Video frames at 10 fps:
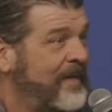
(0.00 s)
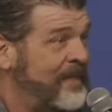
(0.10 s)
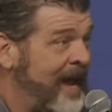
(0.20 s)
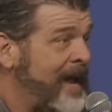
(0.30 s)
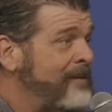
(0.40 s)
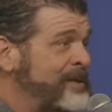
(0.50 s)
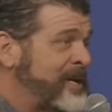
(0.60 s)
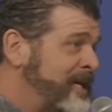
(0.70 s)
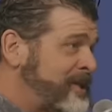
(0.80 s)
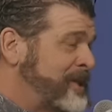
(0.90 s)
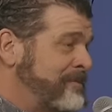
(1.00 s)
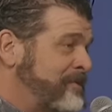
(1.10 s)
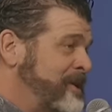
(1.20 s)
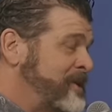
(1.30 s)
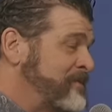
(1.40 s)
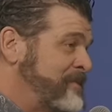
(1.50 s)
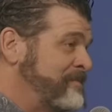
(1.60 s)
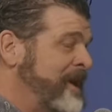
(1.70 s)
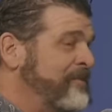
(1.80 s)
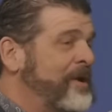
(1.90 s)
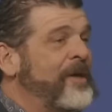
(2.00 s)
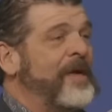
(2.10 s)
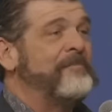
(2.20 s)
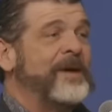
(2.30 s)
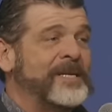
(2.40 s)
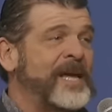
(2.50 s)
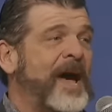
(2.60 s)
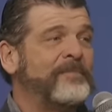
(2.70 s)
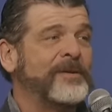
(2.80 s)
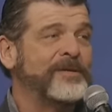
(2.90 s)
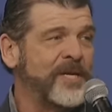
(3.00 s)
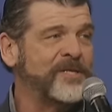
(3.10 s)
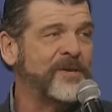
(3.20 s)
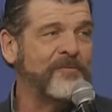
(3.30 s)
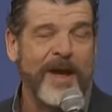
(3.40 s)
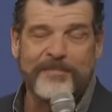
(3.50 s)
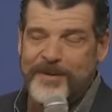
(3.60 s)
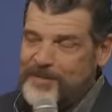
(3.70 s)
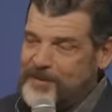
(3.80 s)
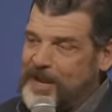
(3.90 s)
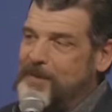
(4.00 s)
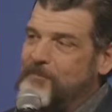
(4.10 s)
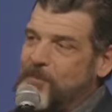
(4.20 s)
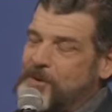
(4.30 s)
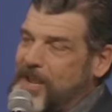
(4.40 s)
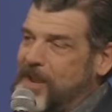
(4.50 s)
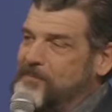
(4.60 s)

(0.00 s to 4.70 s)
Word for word: That guy was actually in prison with me when all that mess happened, and Jessica Rabbit, the game warden, came